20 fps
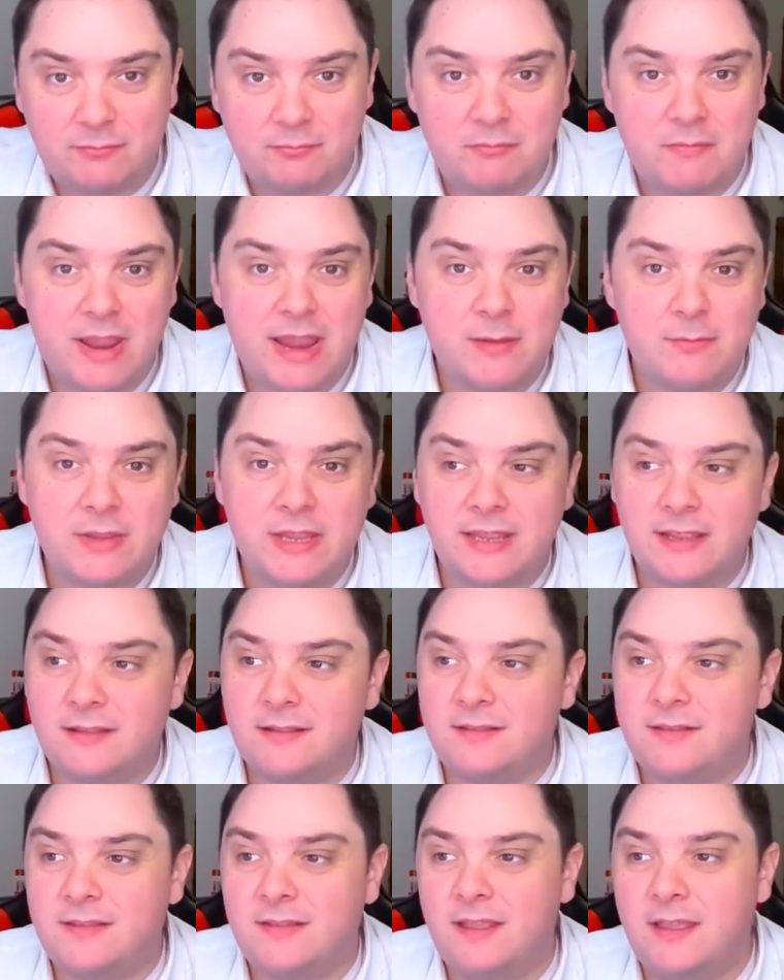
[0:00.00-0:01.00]
Maybe
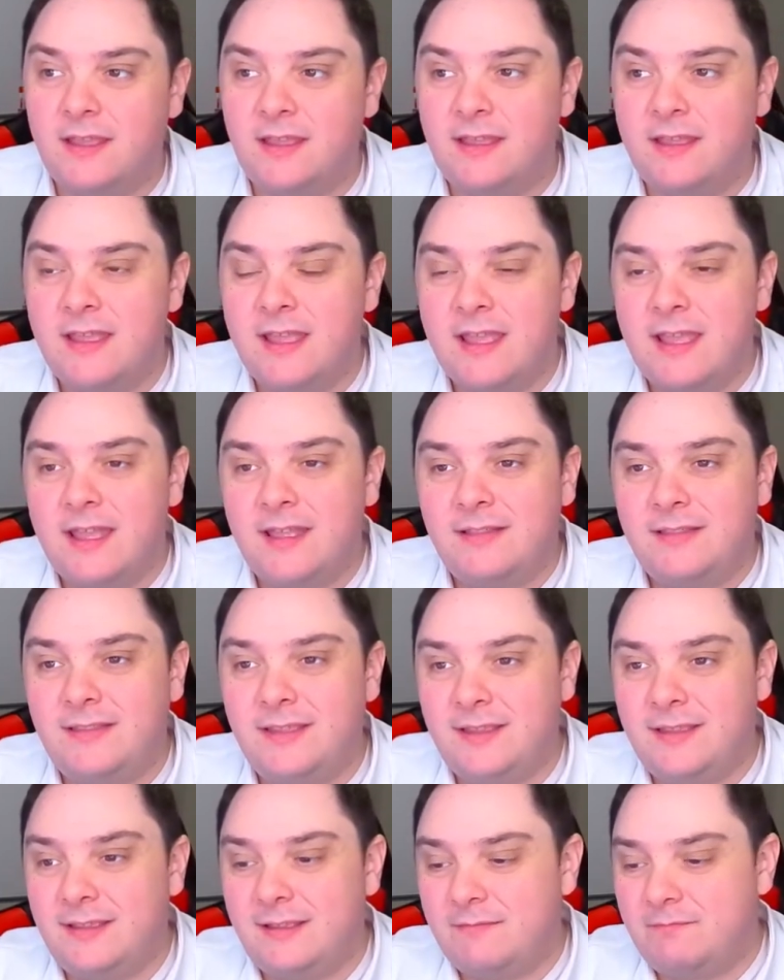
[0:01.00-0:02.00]
it's the
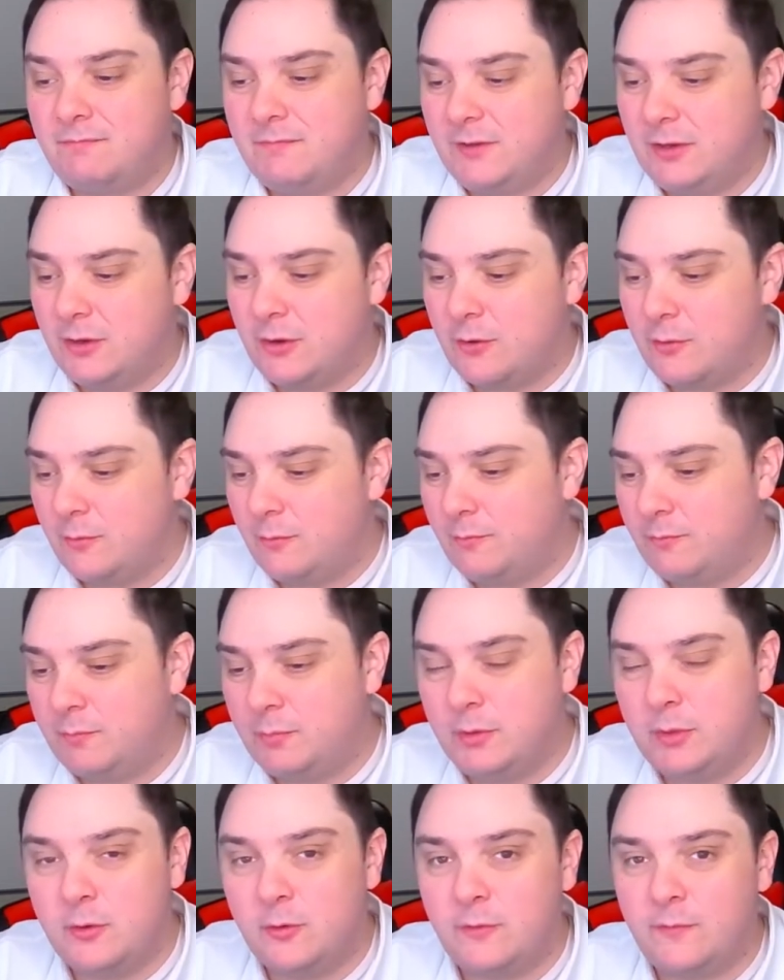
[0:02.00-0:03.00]
the you know
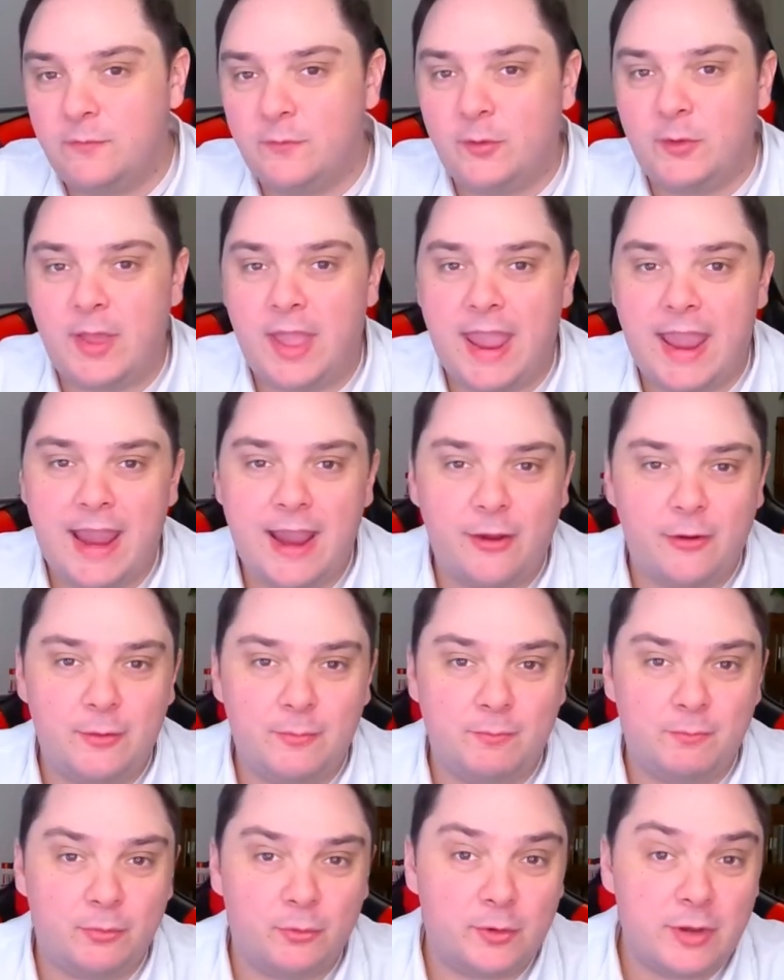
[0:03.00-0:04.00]
beautiful air
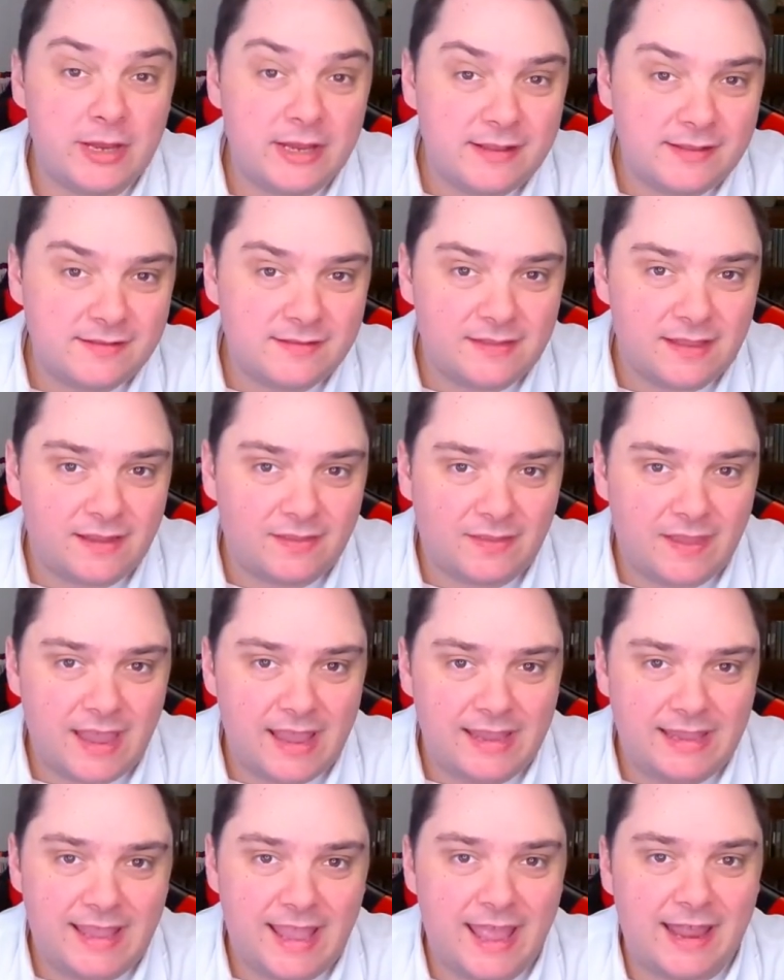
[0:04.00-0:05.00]
and breeze that they
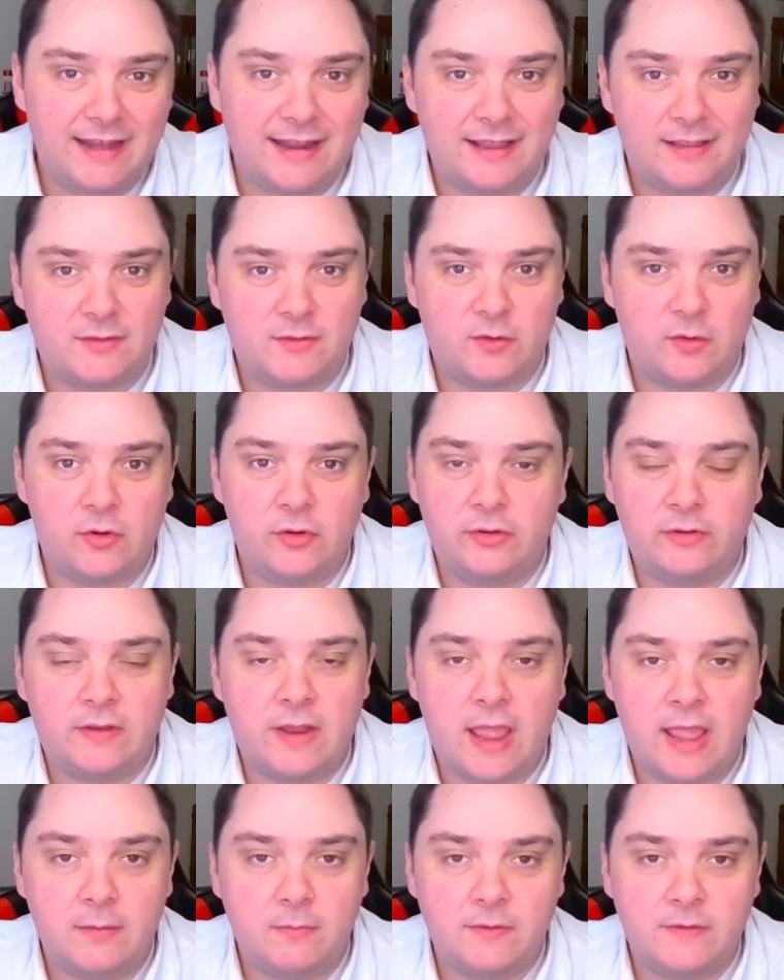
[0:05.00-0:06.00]
get at certain
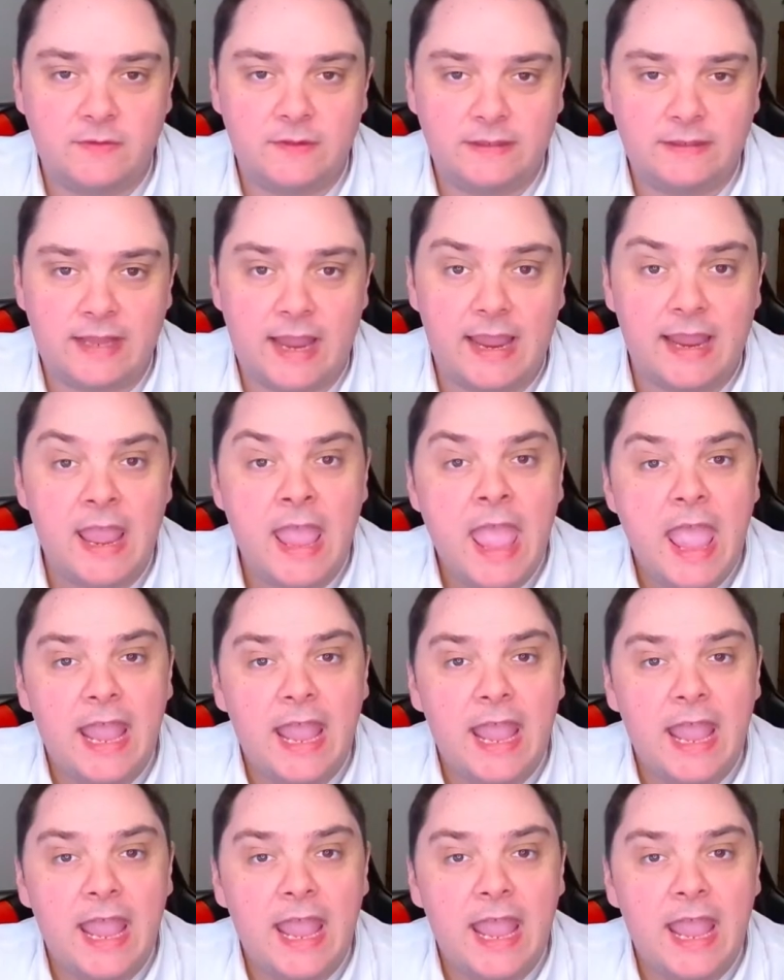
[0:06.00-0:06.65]
times of the day